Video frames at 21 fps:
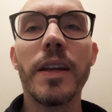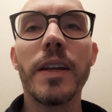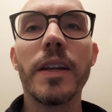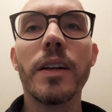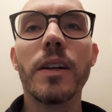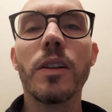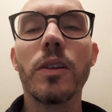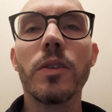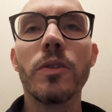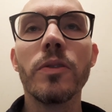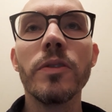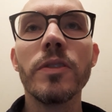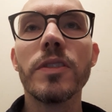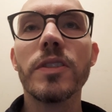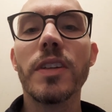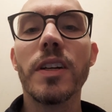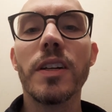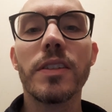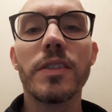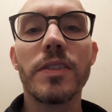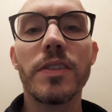include
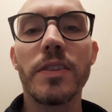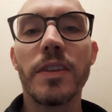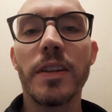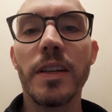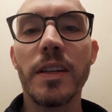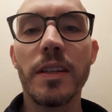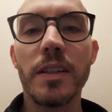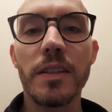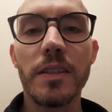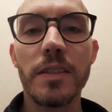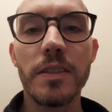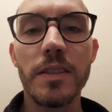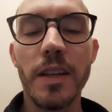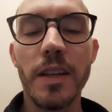such things